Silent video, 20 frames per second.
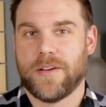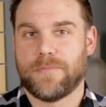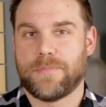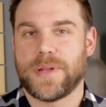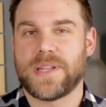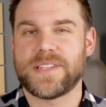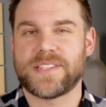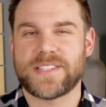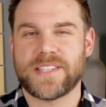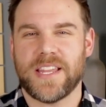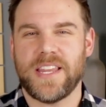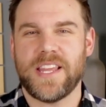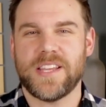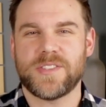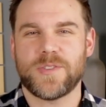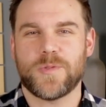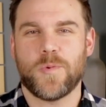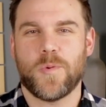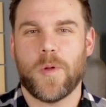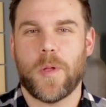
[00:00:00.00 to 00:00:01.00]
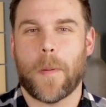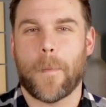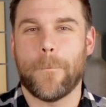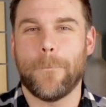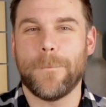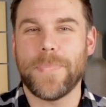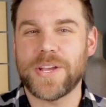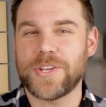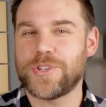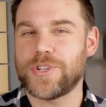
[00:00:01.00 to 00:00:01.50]
But is Sunday school
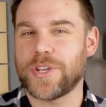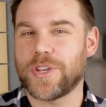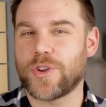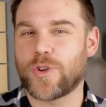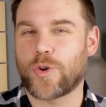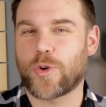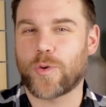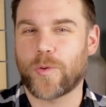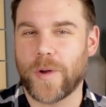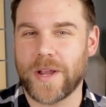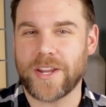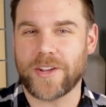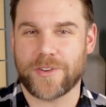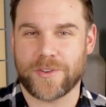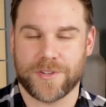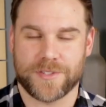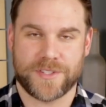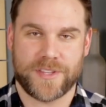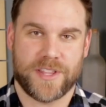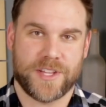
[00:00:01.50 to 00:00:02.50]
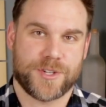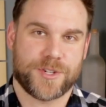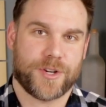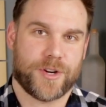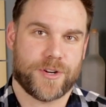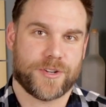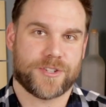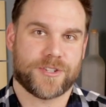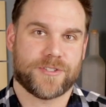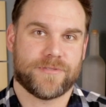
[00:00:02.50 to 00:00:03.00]
mission critical to the
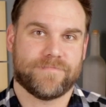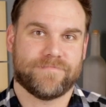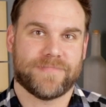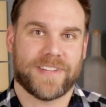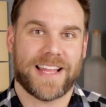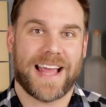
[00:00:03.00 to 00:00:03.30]
church?